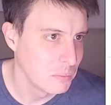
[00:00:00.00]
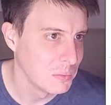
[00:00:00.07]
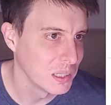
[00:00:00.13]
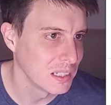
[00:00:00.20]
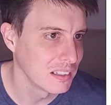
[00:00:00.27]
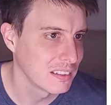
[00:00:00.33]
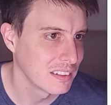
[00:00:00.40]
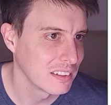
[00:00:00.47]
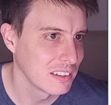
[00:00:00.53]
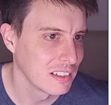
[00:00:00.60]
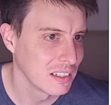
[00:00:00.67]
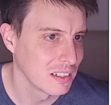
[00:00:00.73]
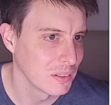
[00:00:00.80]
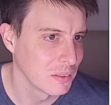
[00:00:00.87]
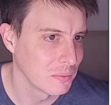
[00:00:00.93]
but you
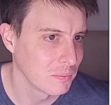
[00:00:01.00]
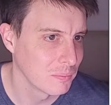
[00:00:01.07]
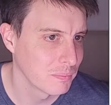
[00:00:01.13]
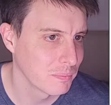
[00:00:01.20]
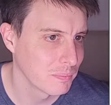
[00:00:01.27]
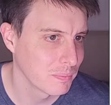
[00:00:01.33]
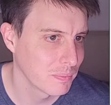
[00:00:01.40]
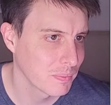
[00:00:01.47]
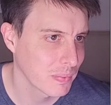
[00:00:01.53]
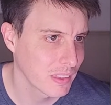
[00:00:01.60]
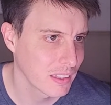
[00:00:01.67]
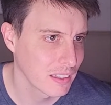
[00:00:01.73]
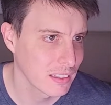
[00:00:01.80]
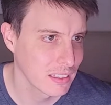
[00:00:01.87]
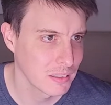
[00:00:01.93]
know,
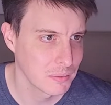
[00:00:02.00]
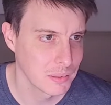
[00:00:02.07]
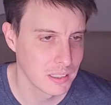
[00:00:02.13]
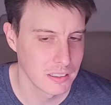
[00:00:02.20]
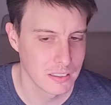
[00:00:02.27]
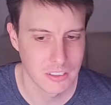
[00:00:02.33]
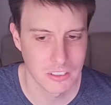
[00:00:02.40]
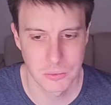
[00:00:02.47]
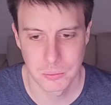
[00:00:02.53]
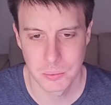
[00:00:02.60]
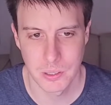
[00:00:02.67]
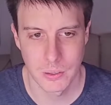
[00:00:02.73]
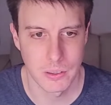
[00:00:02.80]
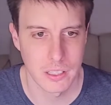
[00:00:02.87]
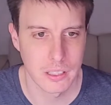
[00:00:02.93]
let me just
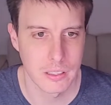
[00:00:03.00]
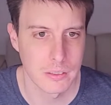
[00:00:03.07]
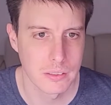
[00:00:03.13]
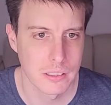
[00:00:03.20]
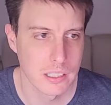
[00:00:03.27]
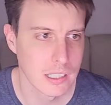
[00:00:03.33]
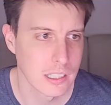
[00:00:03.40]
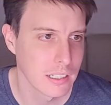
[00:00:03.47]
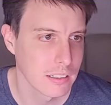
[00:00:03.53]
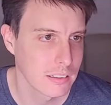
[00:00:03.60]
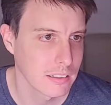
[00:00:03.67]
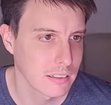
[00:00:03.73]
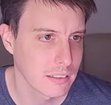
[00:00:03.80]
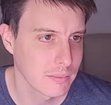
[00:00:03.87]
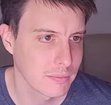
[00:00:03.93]
spell that right.
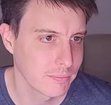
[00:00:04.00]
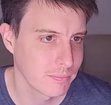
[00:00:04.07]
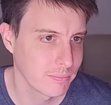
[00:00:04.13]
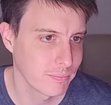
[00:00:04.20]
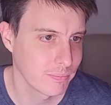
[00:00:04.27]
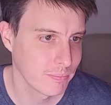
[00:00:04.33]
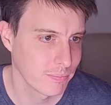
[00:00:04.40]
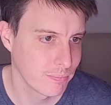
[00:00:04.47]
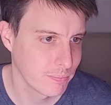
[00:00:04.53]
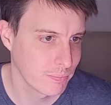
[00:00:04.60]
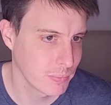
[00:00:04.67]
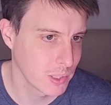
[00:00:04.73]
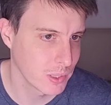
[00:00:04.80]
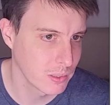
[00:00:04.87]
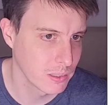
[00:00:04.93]

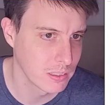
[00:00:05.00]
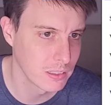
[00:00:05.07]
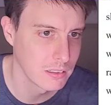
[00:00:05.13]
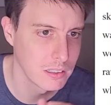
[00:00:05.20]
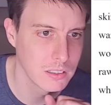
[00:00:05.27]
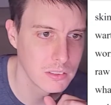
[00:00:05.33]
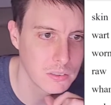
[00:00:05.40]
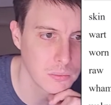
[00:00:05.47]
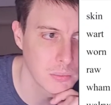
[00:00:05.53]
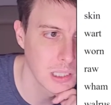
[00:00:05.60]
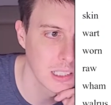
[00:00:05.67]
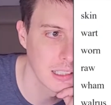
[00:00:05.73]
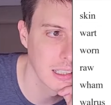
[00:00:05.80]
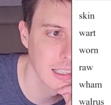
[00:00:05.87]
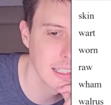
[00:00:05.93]
Apologies for my